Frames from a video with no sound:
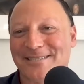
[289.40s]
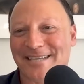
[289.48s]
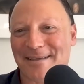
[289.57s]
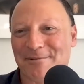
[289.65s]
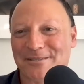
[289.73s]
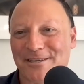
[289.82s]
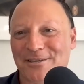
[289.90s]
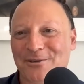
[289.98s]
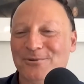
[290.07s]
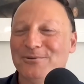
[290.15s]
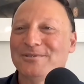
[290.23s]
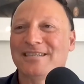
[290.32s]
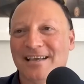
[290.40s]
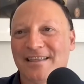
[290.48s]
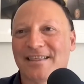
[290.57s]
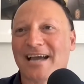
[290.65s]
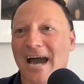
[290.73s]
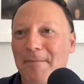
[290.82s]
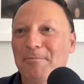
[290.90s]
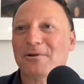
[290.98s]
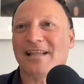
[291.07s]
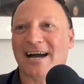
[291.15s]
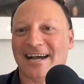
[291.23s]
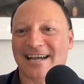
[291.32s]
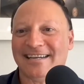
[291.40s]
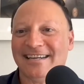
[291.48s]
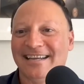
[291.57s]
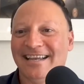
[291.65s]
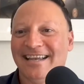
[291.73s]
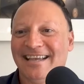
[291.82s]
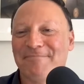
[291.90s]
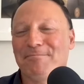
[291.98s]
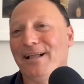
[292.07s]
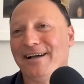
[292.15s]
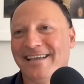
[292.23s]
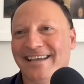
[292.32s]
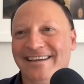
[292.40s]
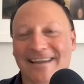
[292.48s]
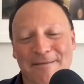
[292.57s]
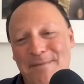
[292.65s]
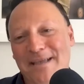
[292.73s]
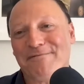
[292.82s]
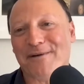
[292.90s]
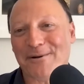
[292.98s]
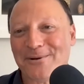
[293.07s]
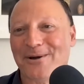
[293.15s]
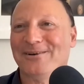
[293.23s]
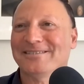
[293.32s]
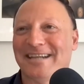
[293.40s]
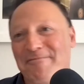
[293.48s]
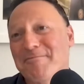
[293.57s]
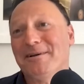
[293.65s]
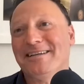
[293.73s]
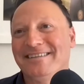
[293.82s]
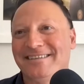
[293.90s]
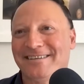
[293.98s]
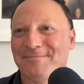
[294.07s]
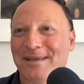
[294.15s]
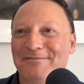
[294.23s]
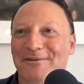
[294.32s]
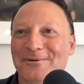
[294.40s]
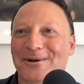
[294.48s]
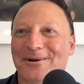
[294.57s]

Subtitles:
was able to use the copper line, plug in, and make phone calls. And everybody could make phone